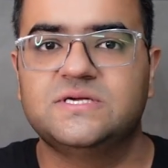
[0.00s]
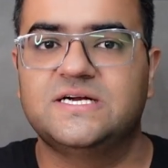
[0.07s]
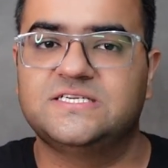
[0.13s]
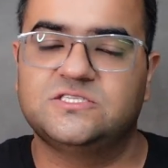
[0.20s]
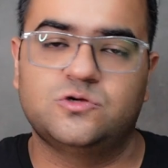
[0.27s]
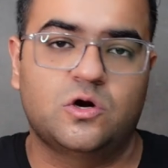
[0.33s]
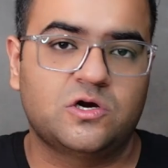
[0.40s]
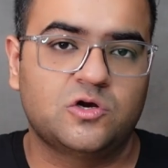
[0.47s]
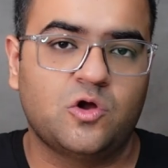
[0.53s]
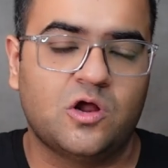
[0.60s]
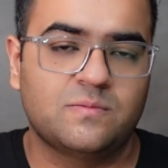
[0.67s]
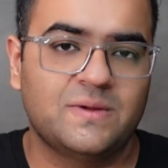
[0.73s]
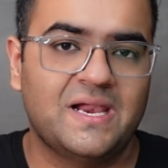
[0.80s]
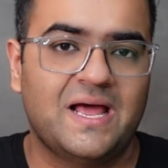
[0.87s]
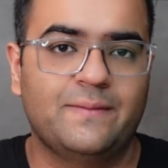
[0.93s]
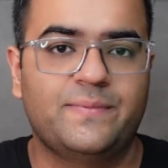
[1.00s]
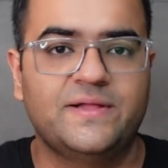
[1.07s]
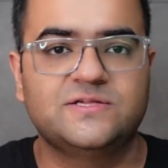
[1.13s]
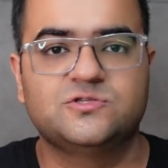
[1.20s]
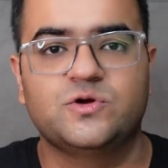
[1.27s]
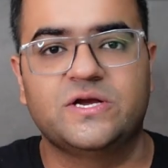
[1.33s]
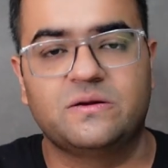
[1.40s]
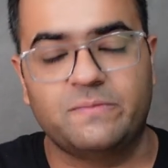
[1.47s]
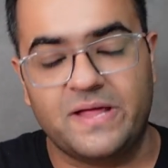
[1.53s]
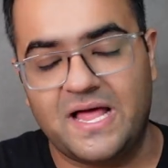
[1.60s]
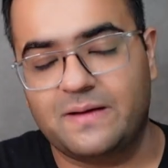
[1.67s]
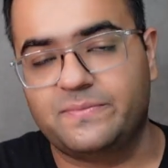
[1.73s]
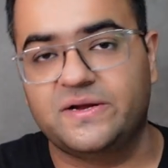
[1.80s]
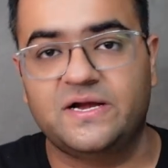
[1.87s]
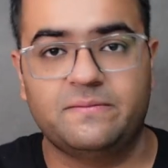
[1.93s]
It's not a normal happening, so it may
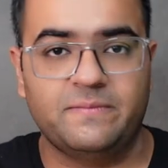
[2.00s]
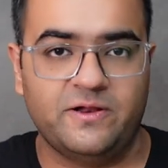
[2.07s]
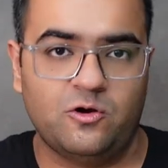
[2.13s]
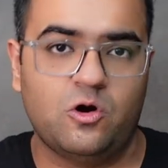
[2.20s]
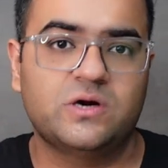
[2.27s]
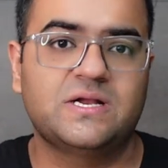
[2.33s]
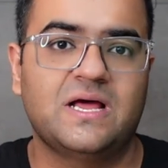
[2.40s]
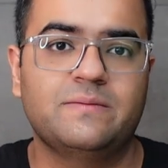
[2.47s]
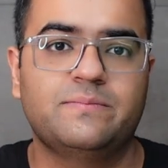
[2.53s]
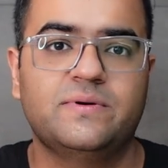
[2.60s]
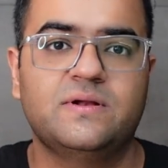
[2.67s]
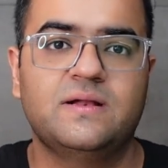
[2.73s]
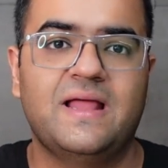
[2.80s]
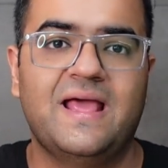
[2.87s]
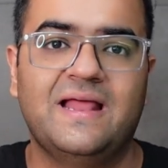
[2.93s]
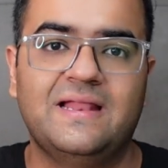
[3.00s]
happen, it may not happen.